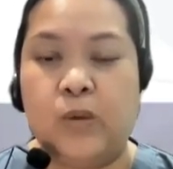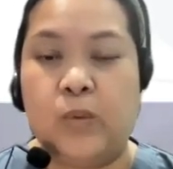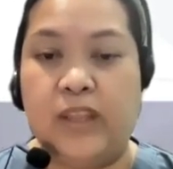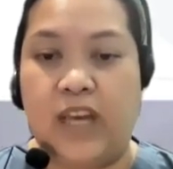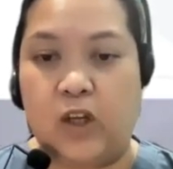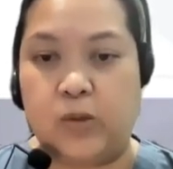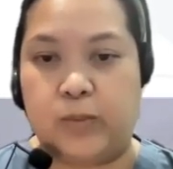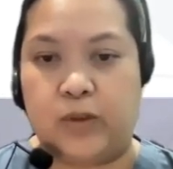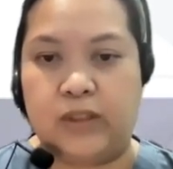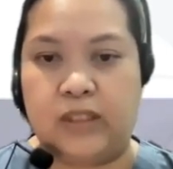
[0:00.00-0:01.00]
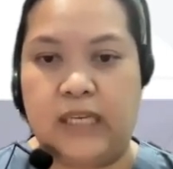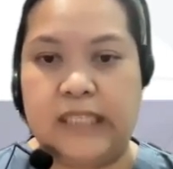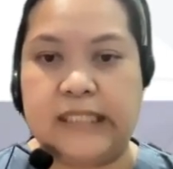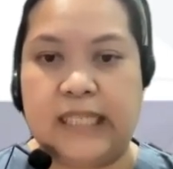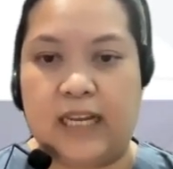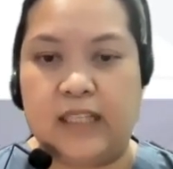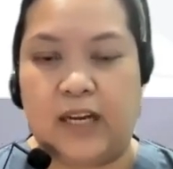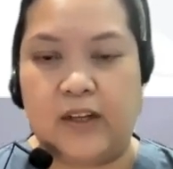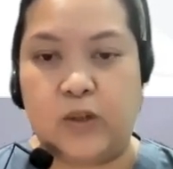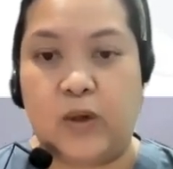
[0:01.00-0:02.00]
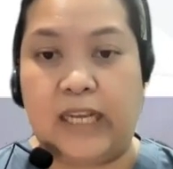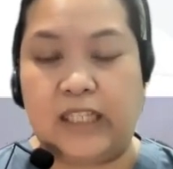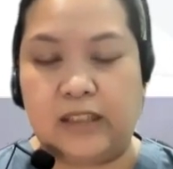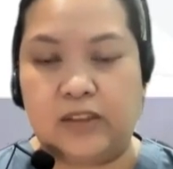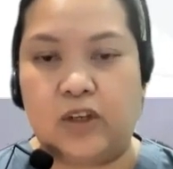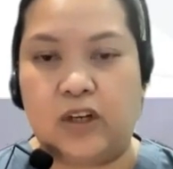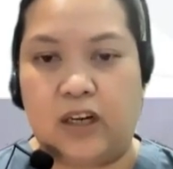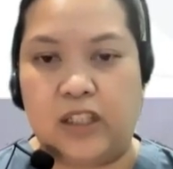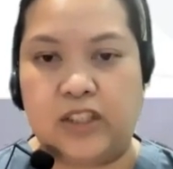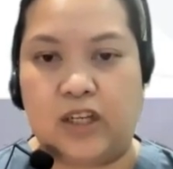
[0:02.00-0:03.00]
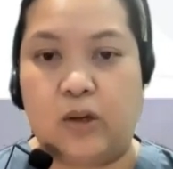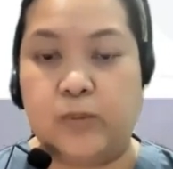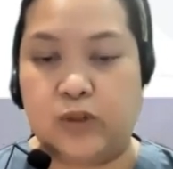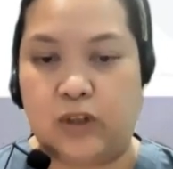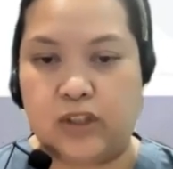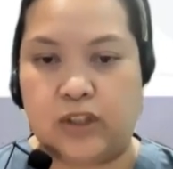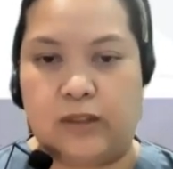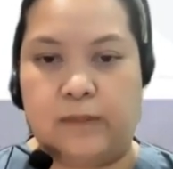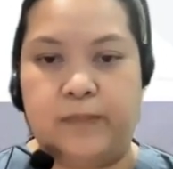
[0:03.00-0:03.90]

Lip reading: with output is secondary to extracardiac obstruction.